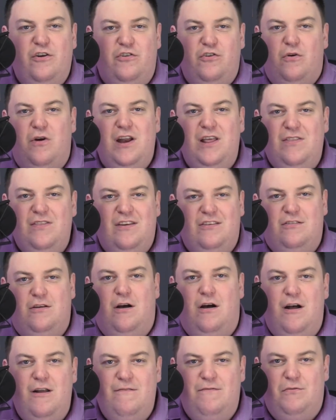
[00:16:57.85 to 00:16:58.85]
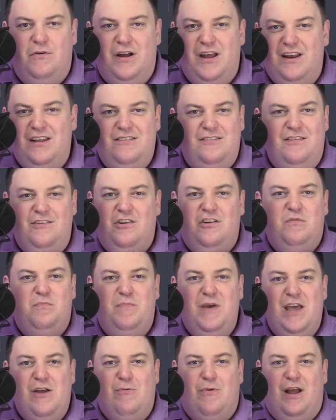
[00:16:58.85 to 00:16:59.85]
are joining this convoy. It isn't
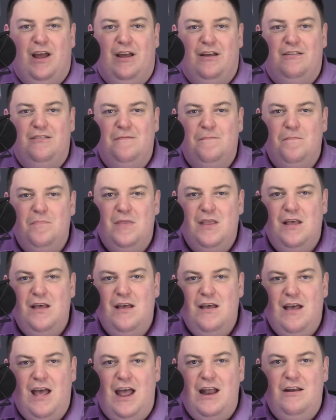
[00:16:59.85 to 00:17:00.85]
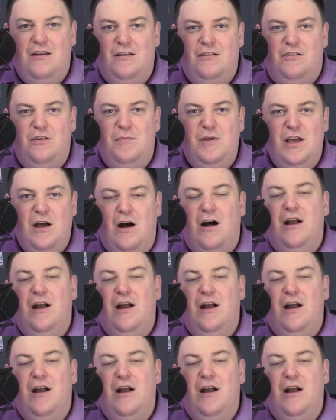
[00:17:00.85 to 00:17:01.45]
just big rigs. And to be